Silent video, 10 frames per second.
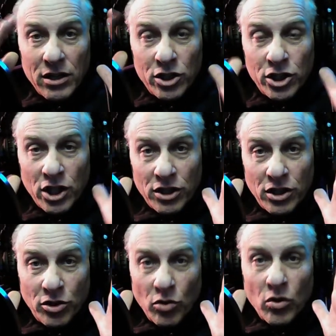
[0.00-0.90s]
shut
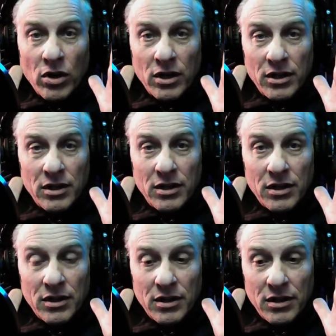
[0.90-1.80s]
the door
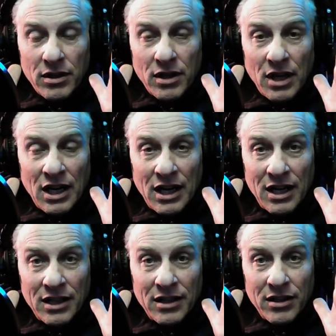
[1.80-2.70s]

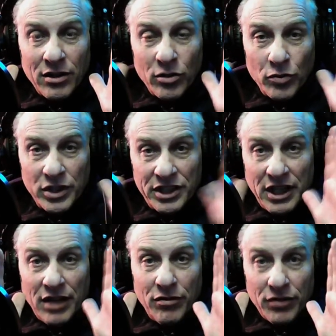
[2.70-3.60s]
on the
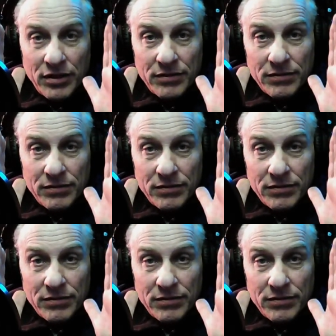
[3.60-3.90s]
receive,